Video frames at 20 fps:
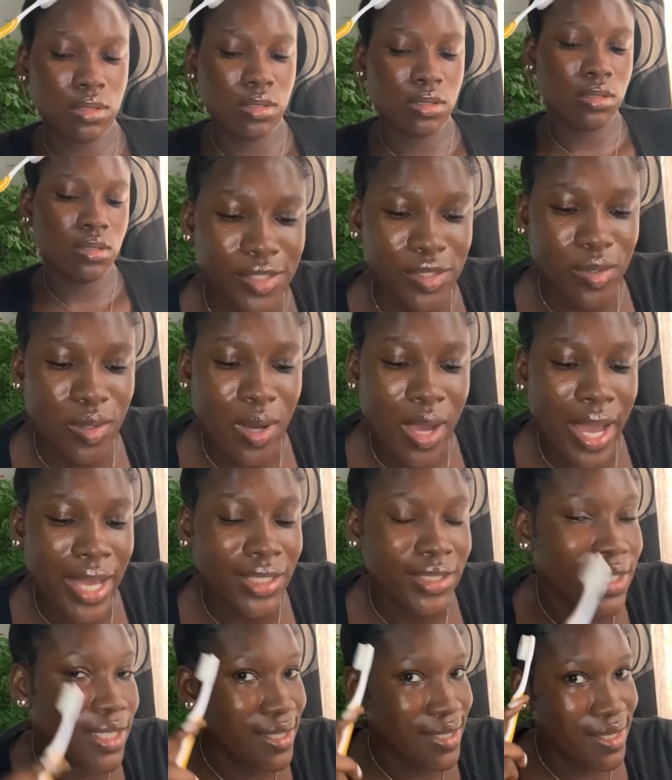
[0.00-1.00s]
So I
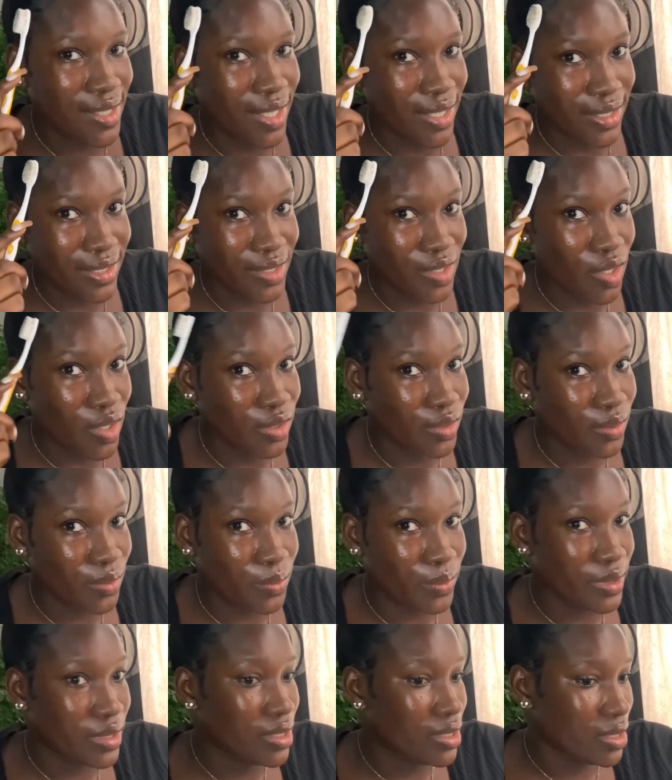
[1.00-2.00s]
just got done
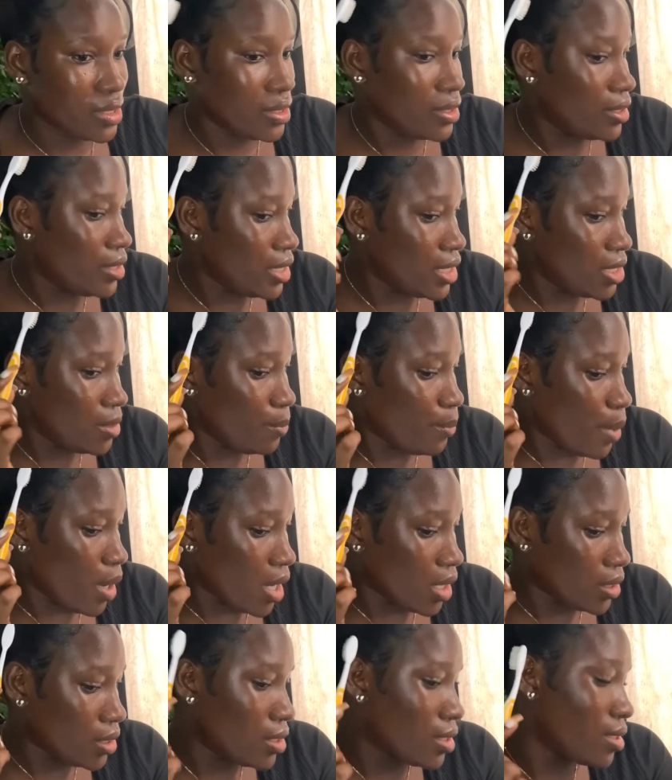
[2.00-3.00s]
with this
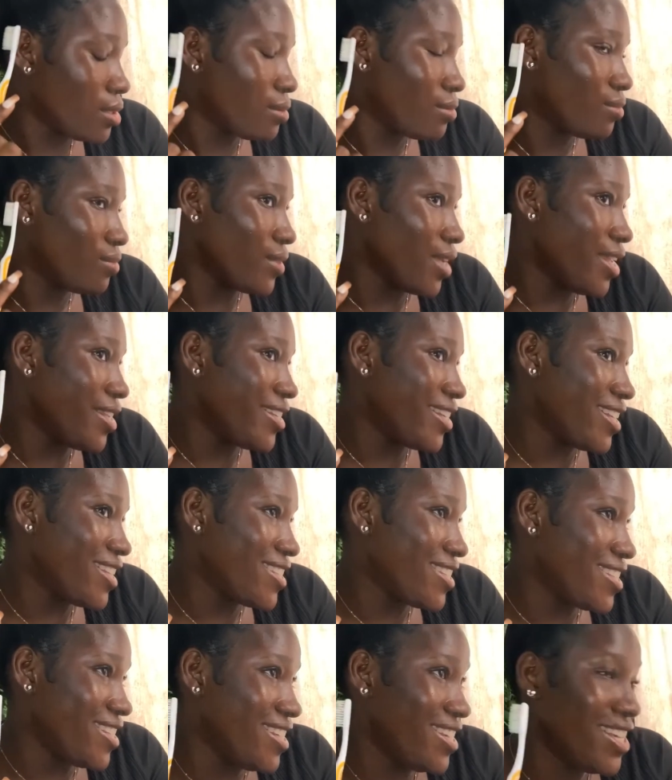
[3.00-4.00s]
part, as you can
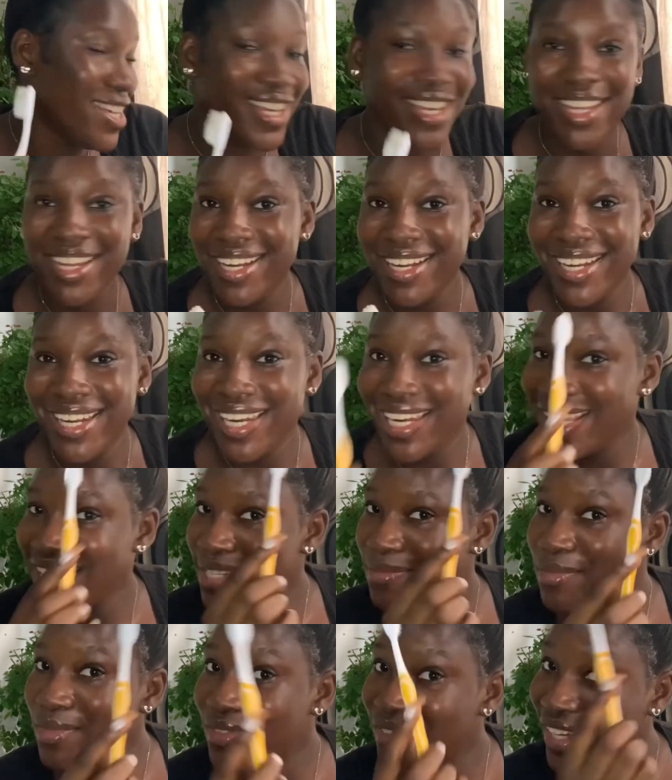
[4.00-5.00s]
see.
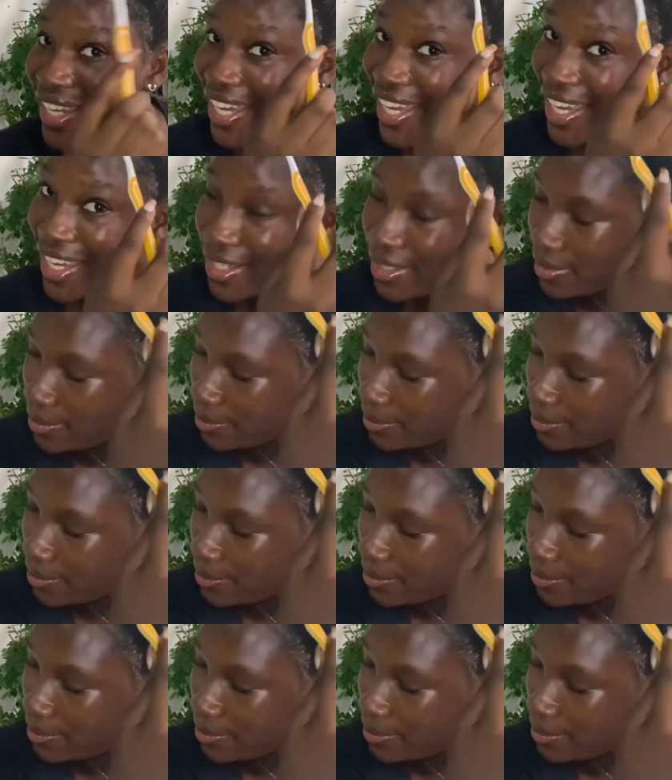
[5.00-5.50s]
Let's move here.